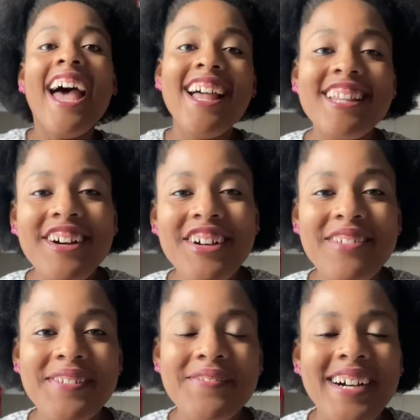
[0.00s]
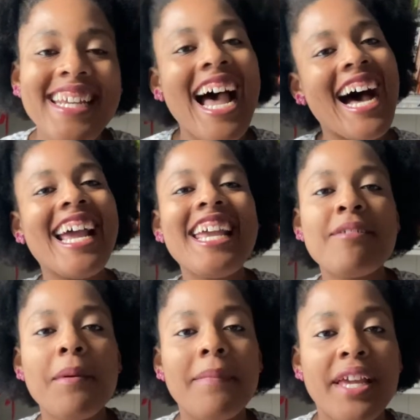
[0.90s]
Hello everyone, I am
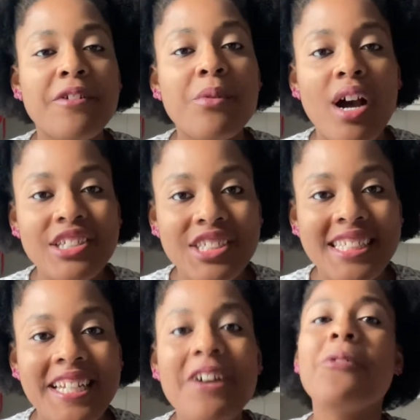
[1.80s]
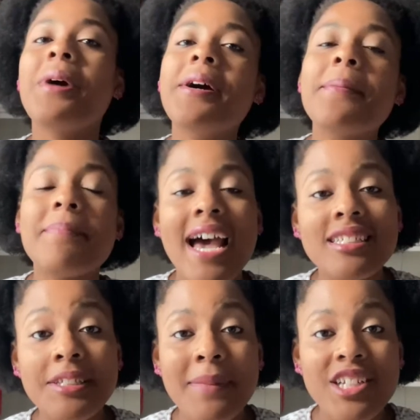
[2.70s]
Amanda Washington. Welcome back
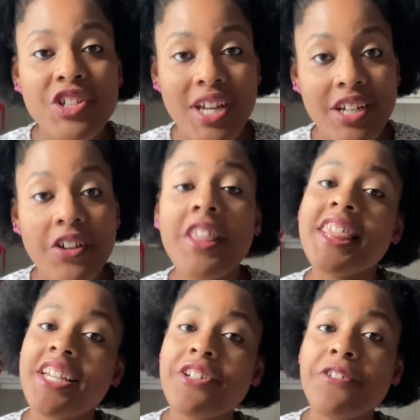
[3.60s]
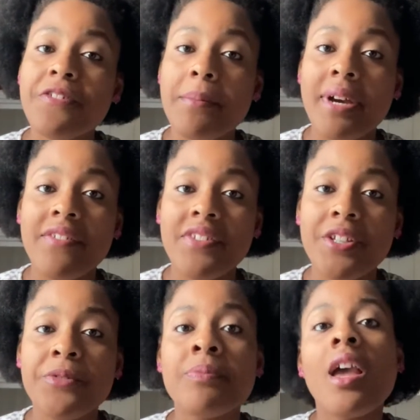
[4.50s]
to my channel, Theater from My
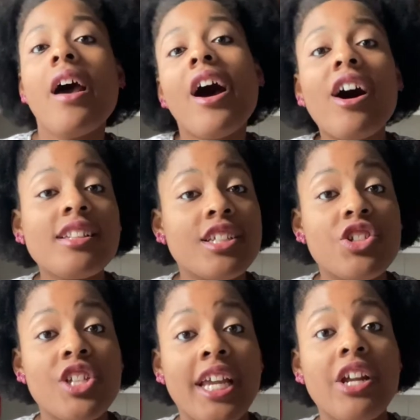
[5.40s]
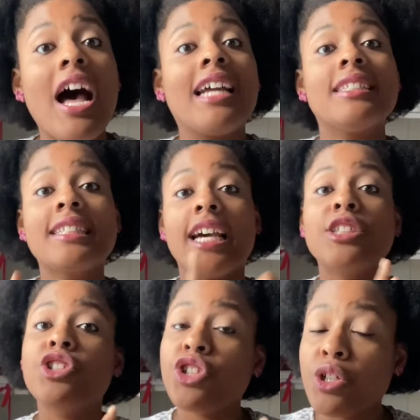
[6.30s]
View. On this channel, I
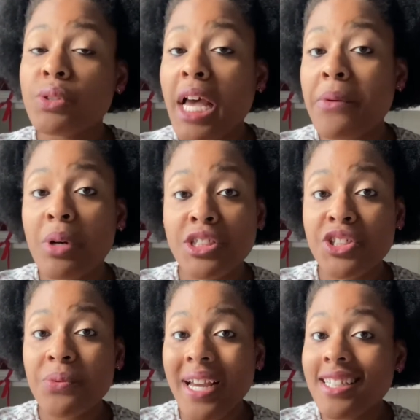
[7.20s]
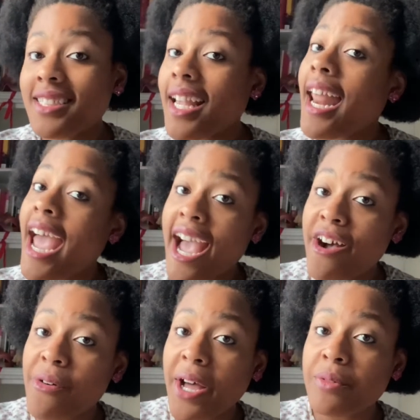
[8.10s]
discuss shows I want to direct and
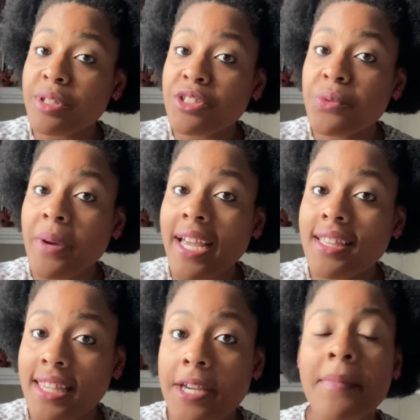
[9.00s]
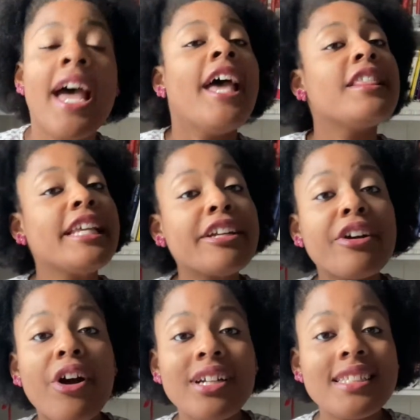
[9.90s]
how I would direct them, theater
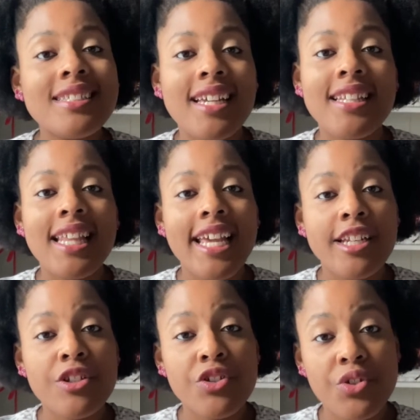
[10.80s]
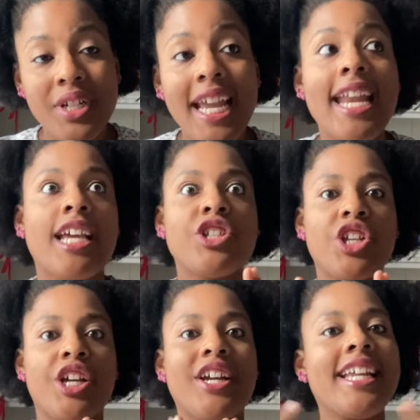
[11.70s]
artists in the industry, and I
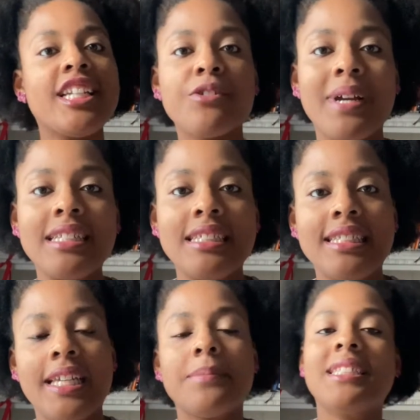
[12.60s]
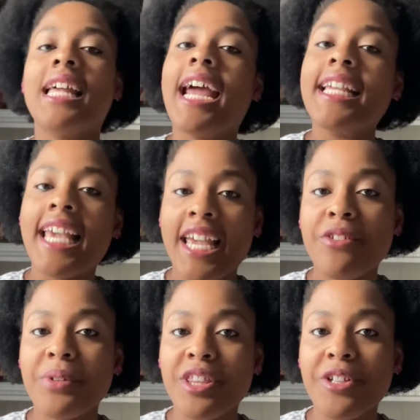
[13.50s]
share any directing tips that I can
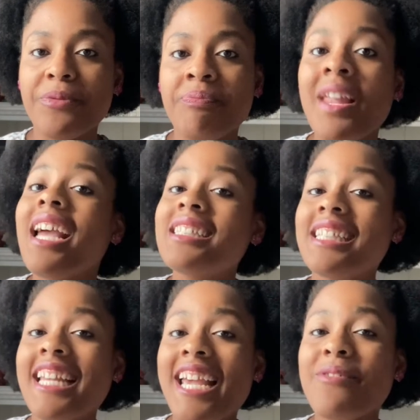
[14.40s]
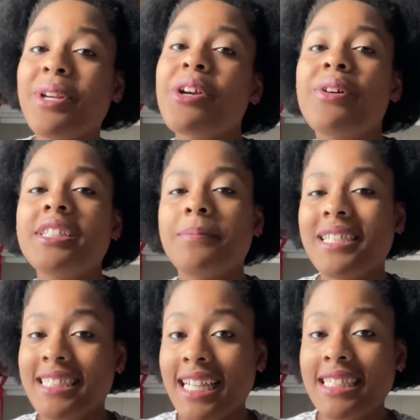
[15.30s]
with you. Today, we are going to be
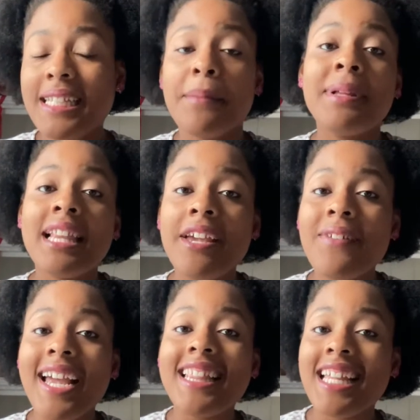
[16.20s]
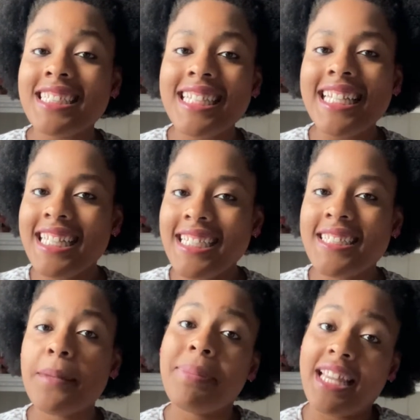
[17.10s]
discussing playwright Leslie
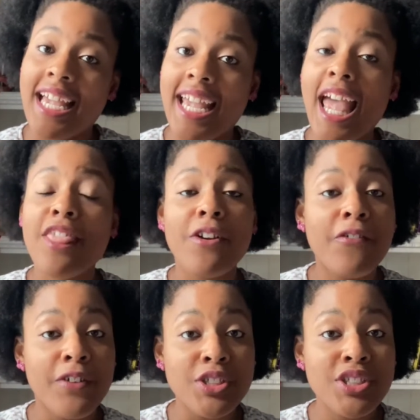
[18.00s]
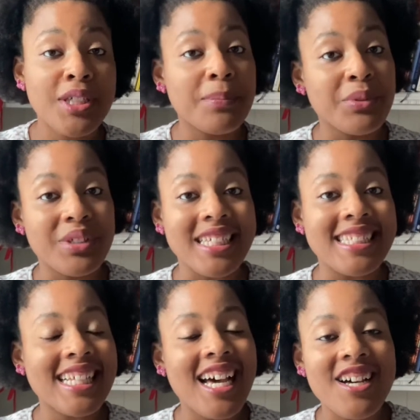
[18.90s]
Lee's play, The First
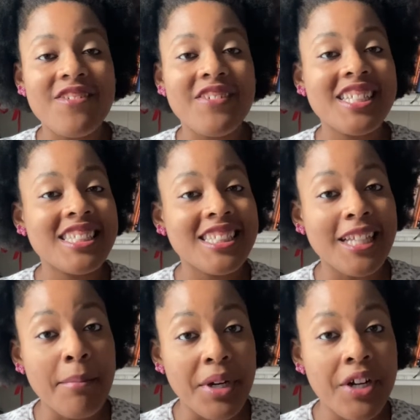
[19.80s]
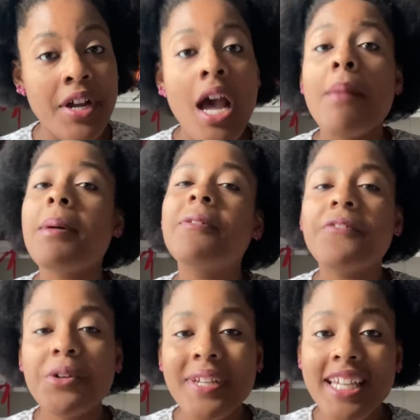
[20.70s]
Breeze of Summer. But
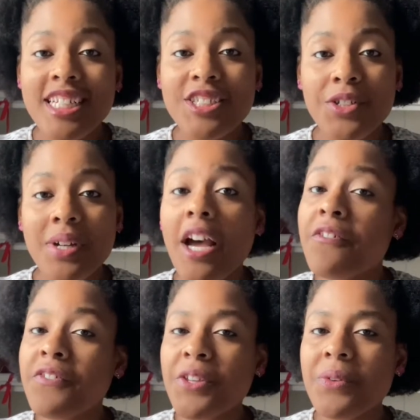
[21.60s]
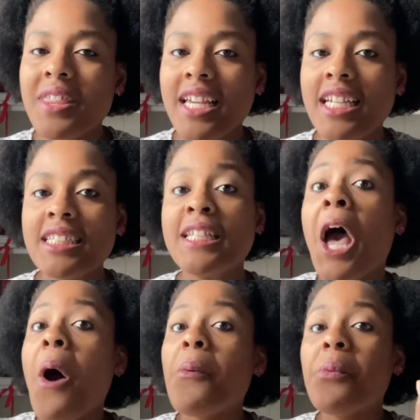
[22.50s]
before we get into it, a few things.
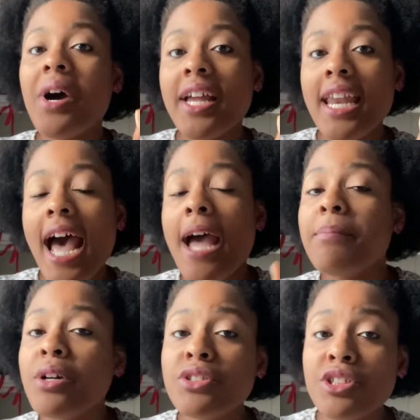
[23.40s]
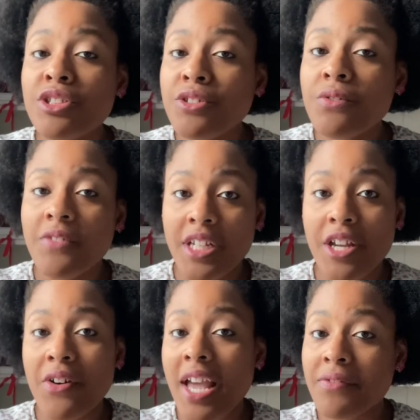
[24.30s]
1, I post a new
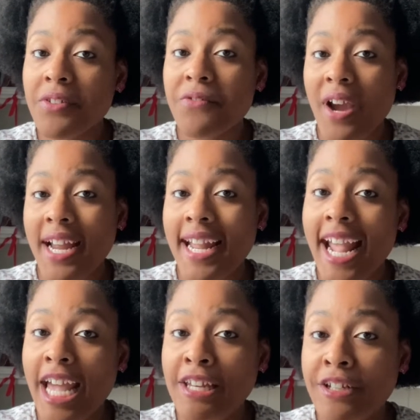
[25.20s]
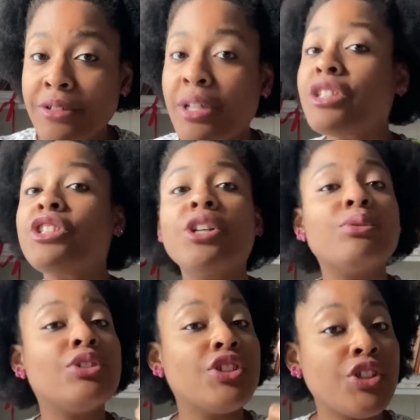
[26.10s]
video every Friday at noon. So
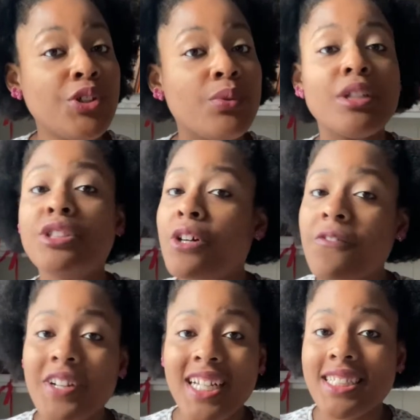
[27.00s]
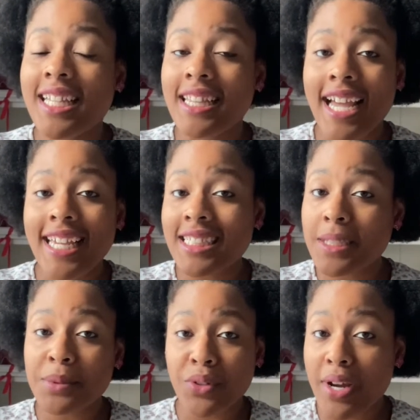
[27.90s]
2, don't forget to like and
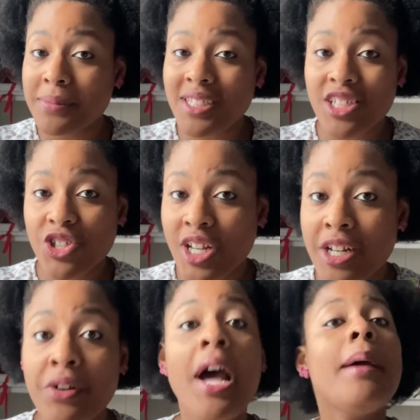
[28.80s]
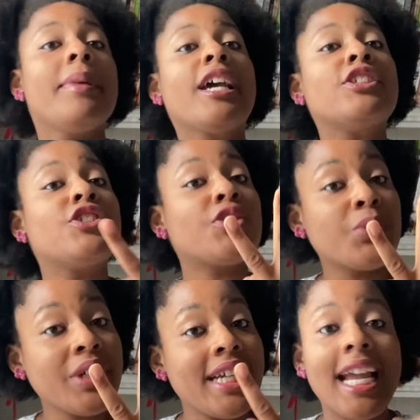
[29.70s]
subscribe to this channel because
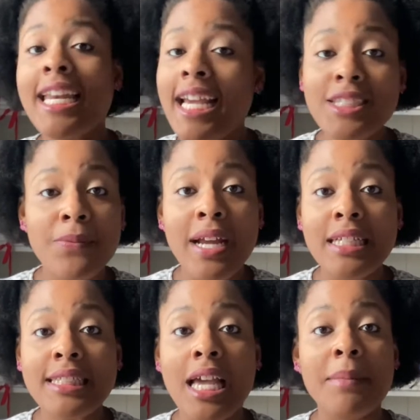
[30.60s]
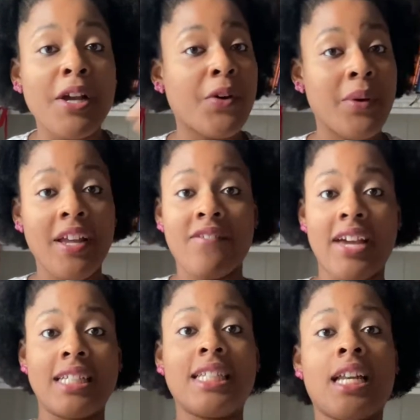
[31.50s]
3, next Friday's coming quick,
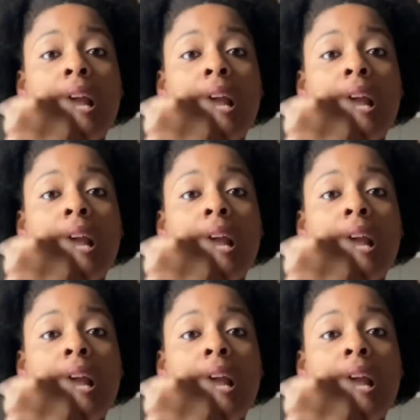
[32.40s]
fast, and